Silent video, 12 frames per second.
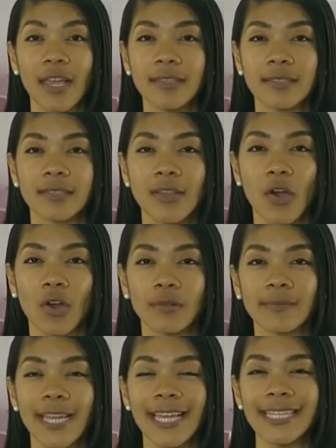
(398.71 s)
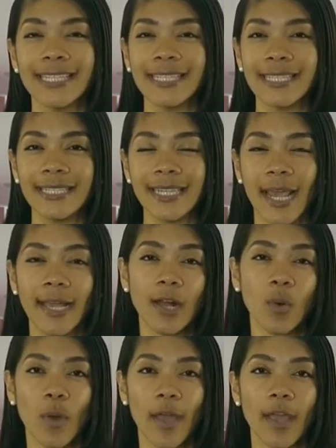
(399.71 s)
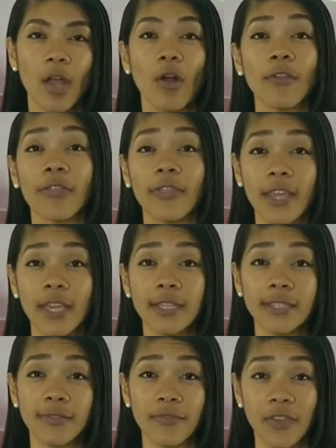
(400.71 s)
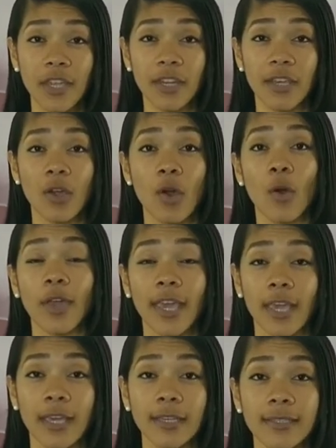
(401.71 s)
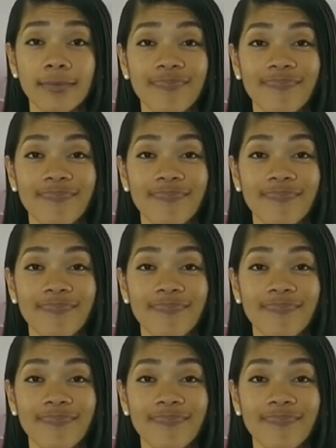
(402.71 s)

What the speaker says: So, the takeaway of this video is